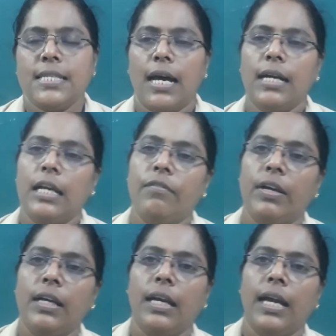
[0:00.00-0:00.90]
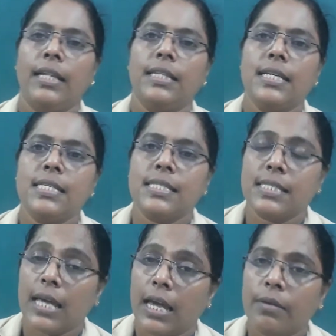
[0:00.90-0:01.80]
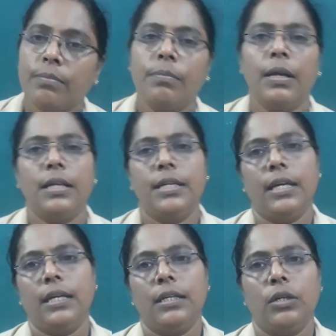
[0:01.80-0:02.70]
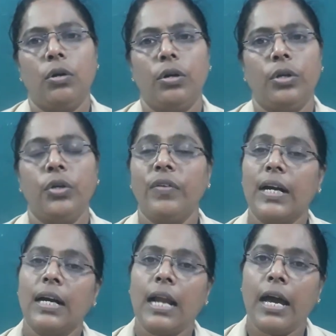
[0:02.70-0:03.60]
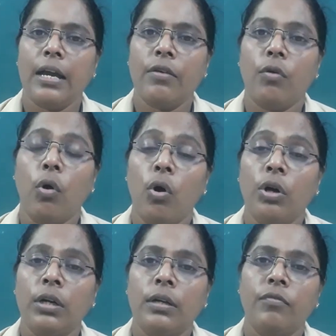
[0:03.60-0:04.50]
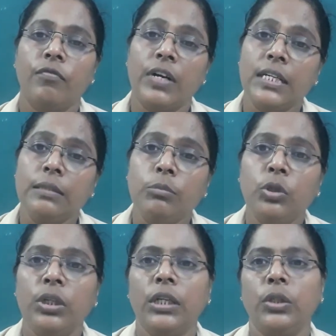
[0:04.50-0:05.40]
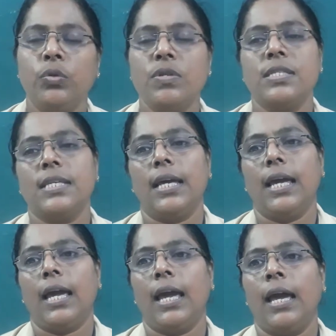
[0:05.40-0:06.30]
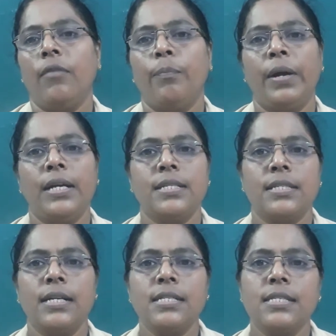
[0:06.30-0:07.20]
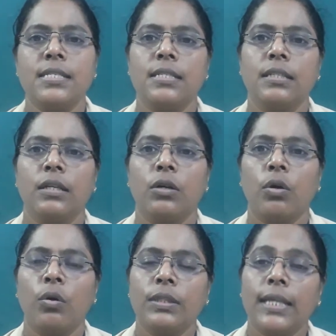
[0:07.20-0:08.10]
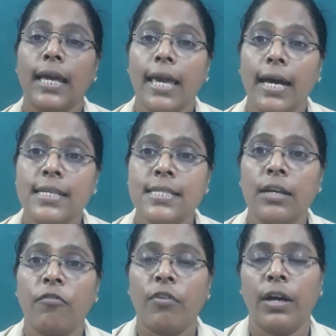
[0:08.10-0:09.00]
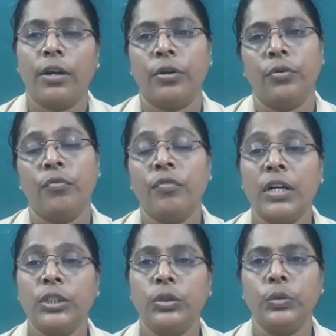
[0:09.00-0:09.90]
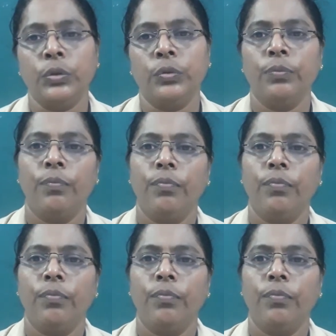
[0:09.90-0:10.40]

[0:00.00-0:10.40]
are living in the same building you live on. One morning you see a person's clothing catching fire you. What do you?